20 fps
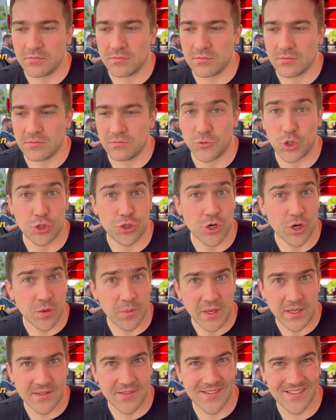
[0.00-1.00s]

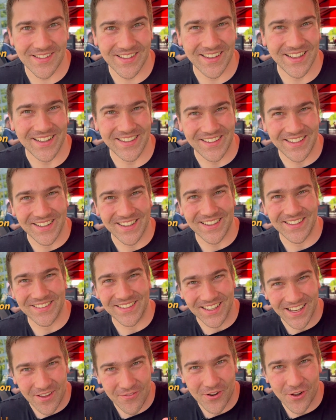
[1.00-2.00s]
determines the
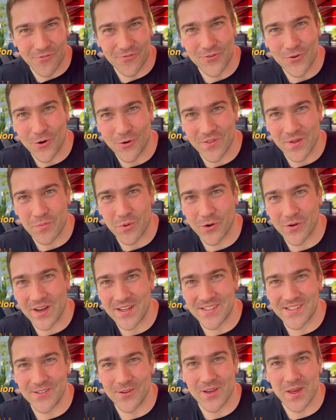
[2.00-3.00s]
level of growth and
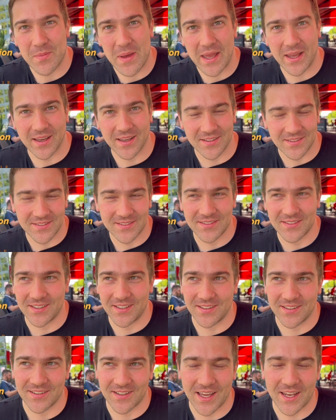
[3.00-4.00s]
progress you can make in
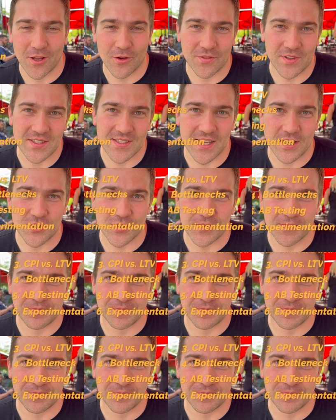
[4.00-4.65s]
any of these stages.